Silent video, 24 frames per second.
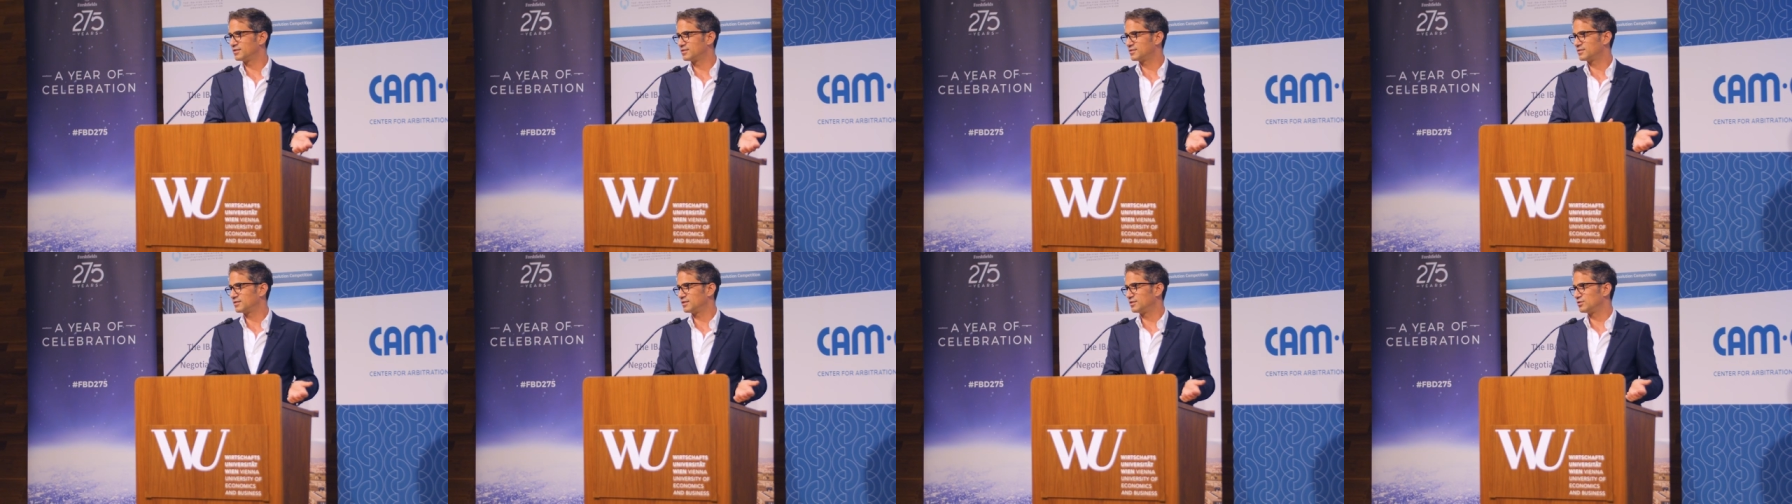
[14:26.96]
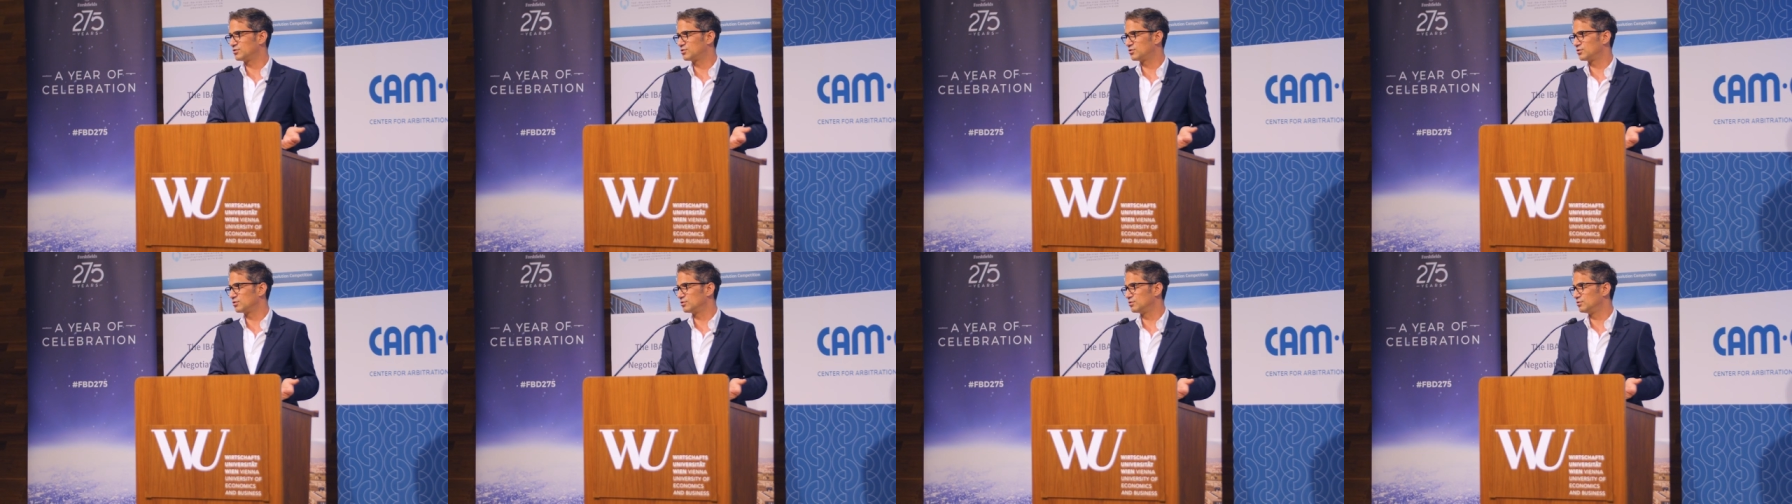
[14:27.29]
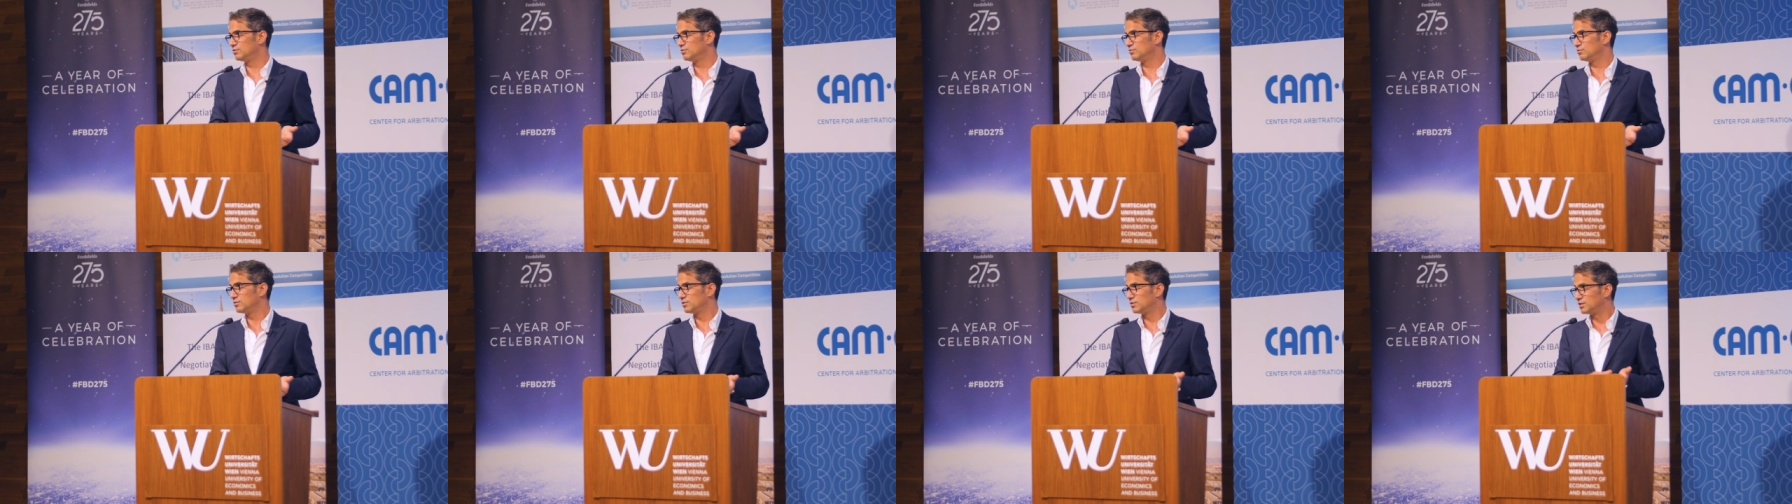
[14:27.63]
this
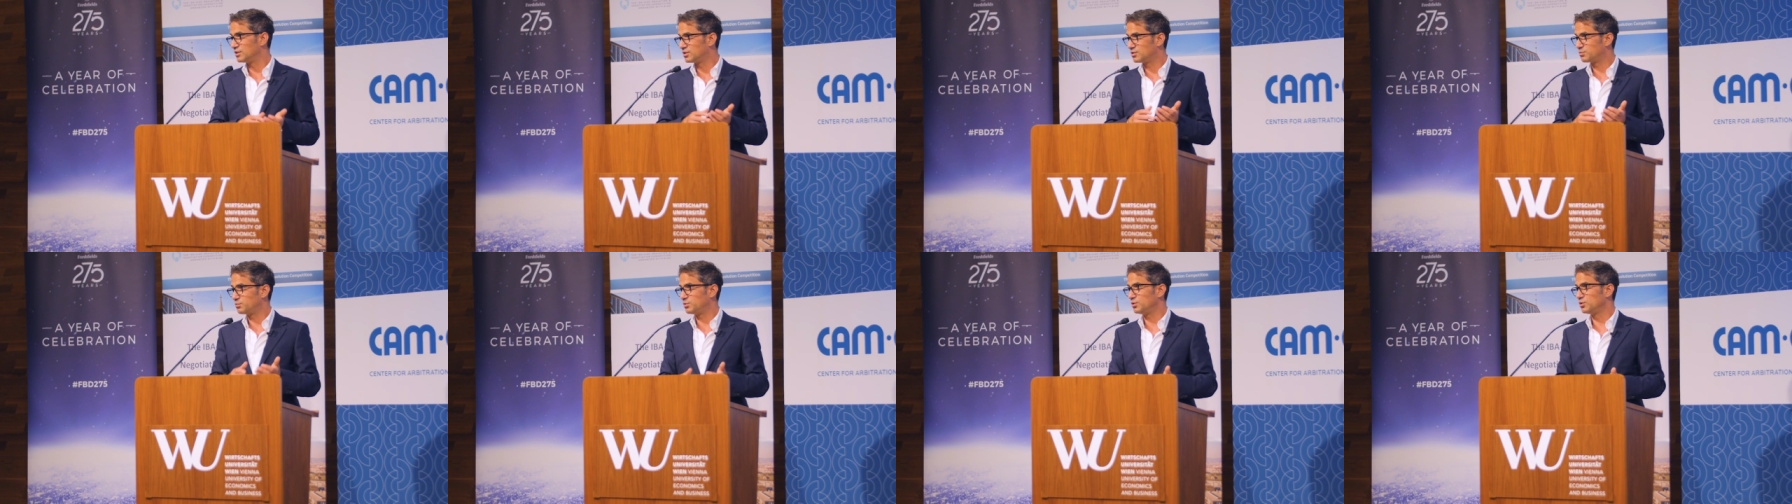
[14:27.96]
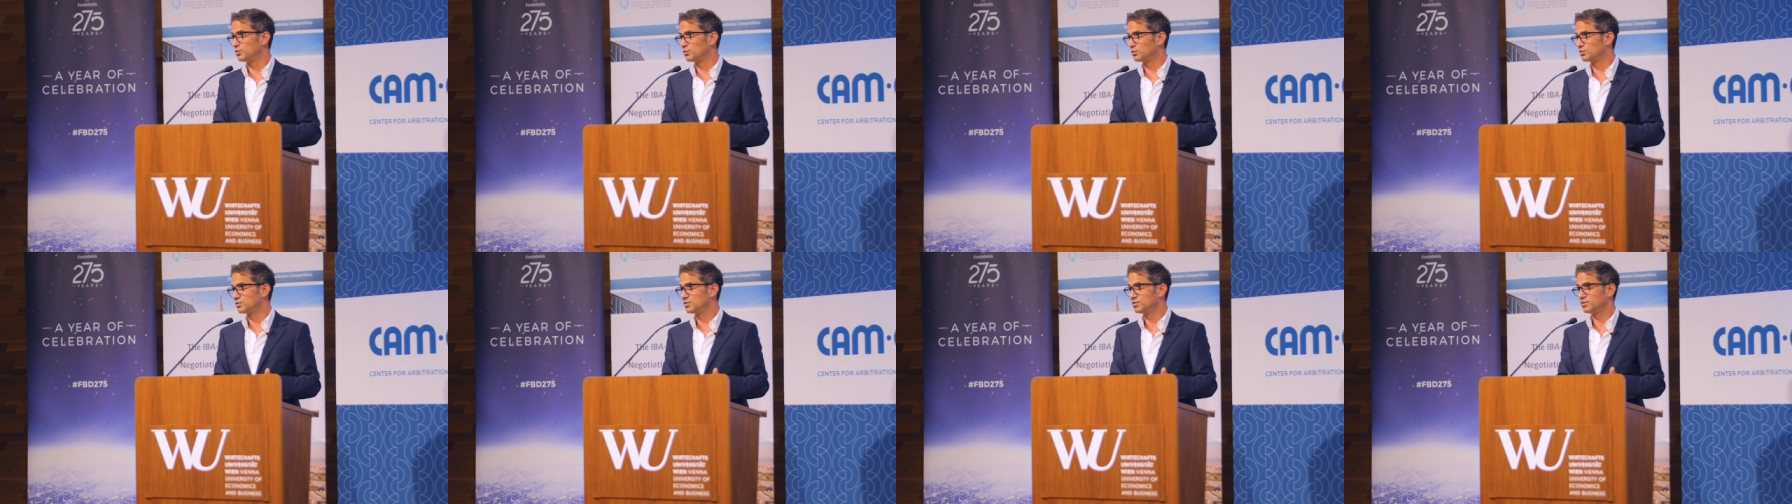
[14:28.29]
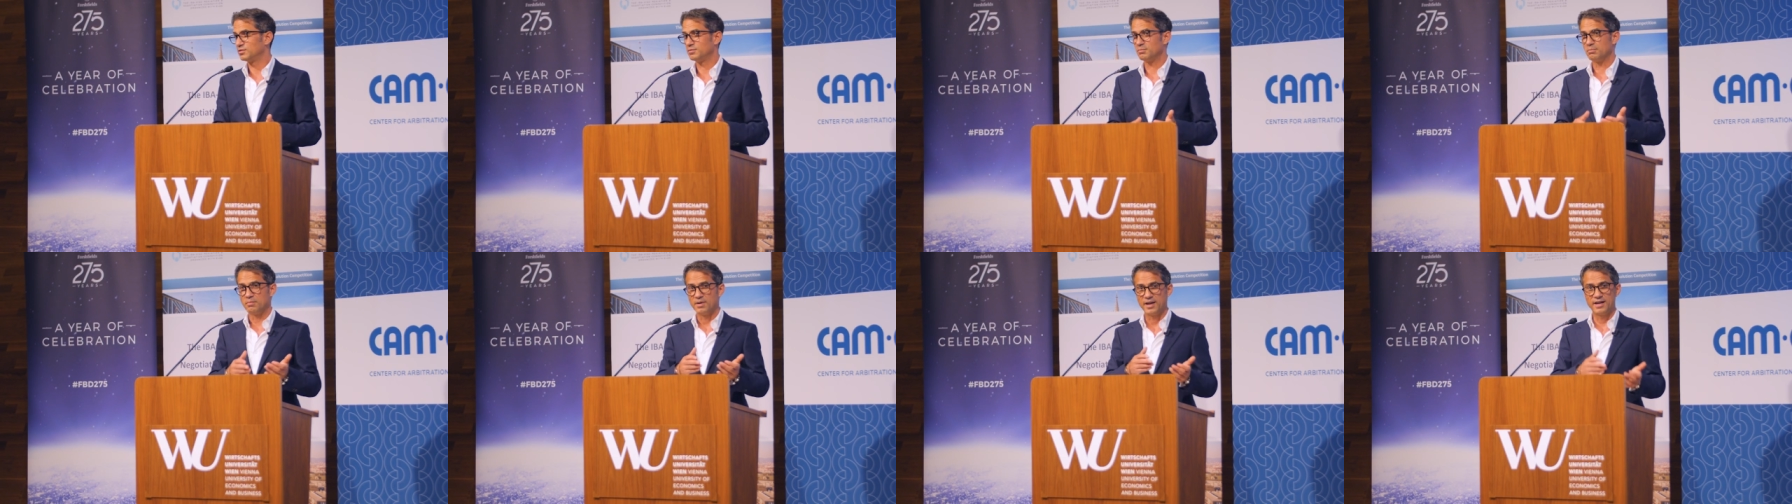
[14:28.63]
into dispute
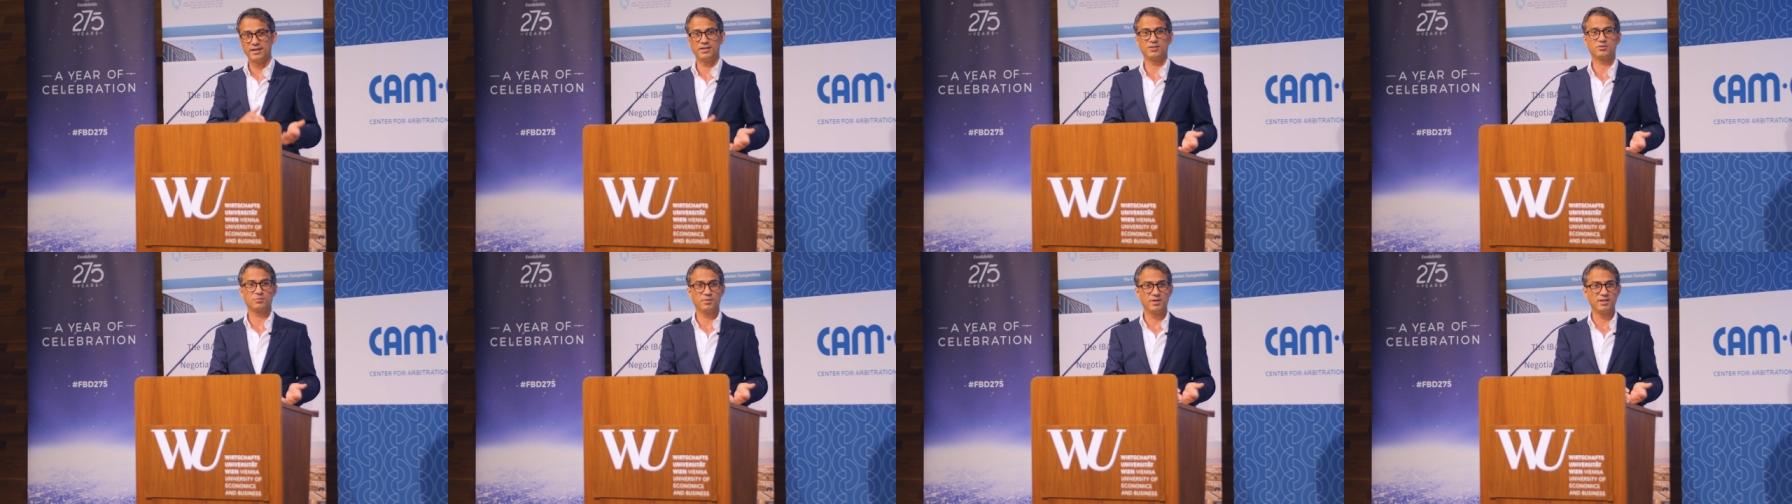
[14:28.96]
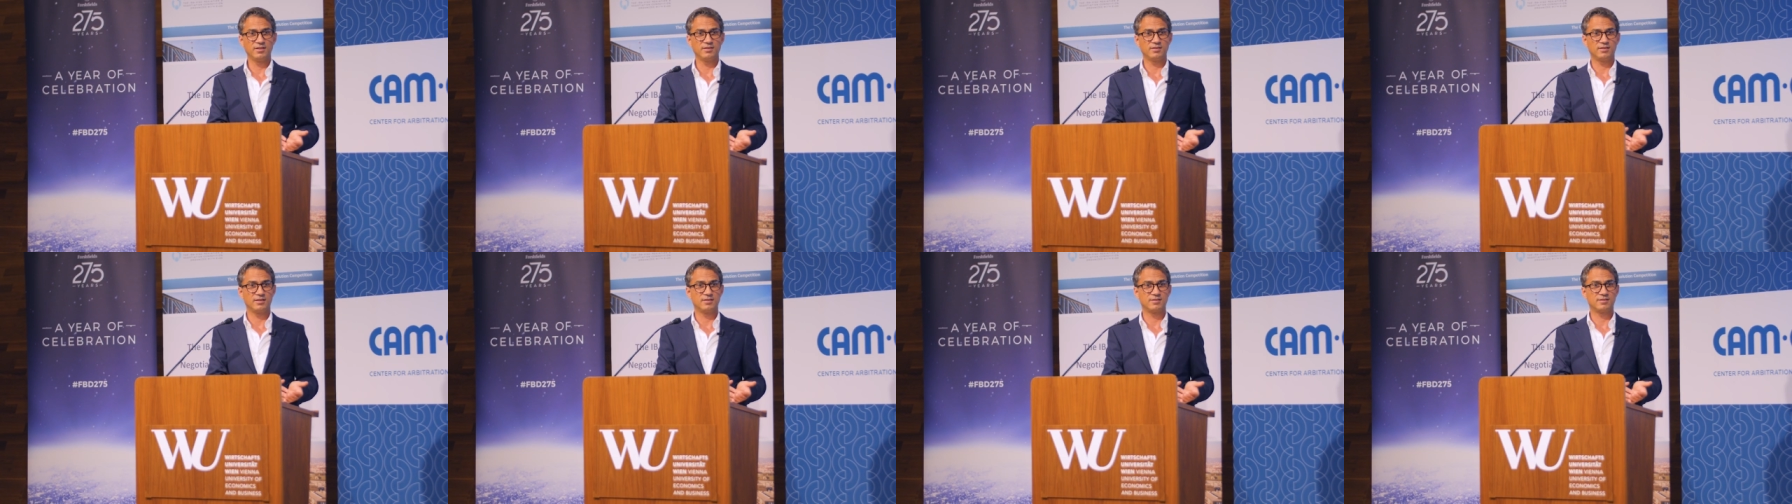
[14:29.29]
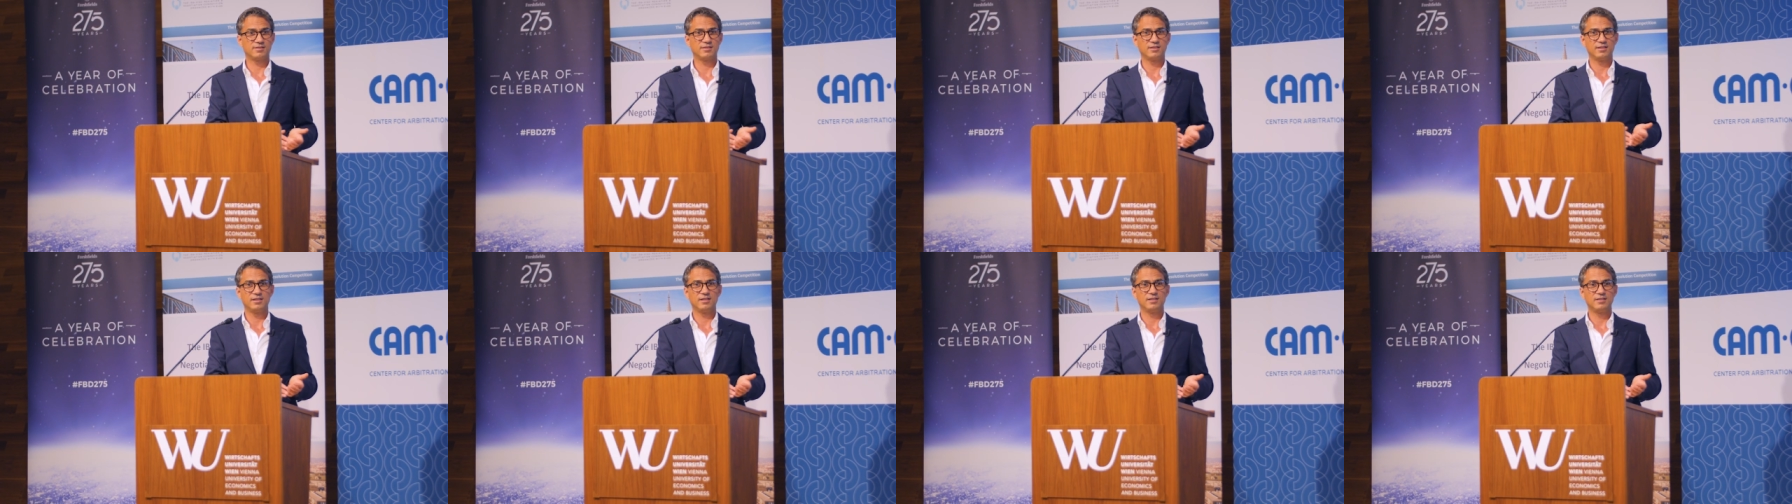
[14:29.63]
management,
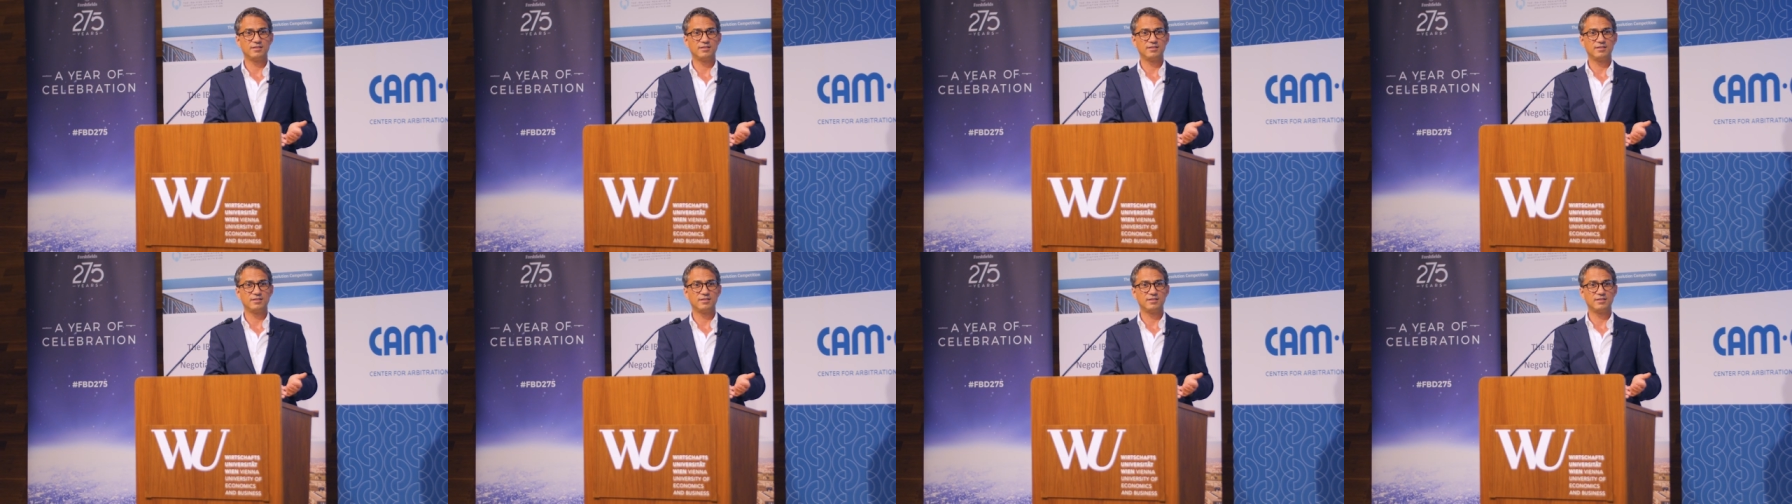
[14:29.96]
it's